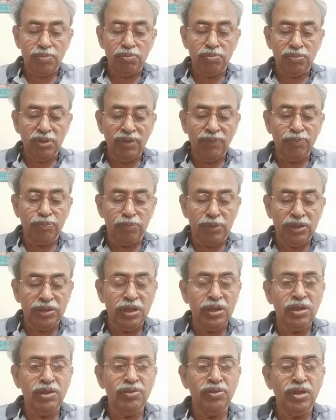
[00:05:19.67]
if methane
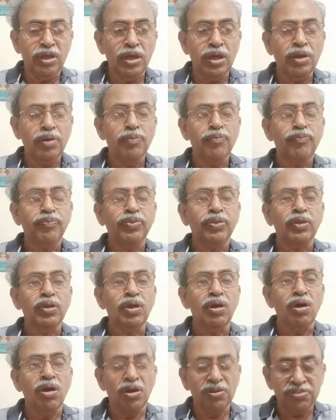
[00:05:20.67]
is there,
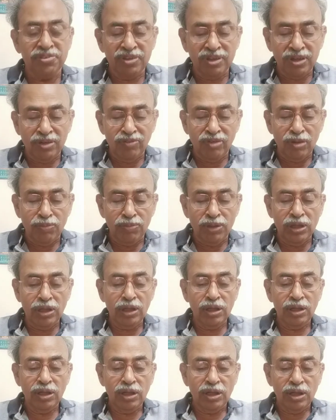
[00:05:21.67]
oxygen will
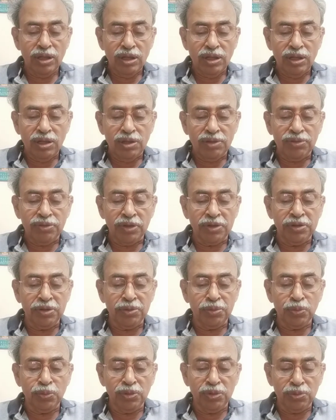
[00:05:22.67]
be
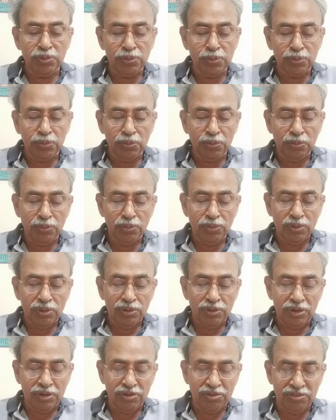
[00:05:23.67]
32 into 2,
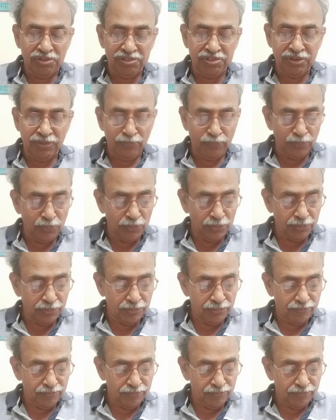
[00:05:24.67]
that is 64,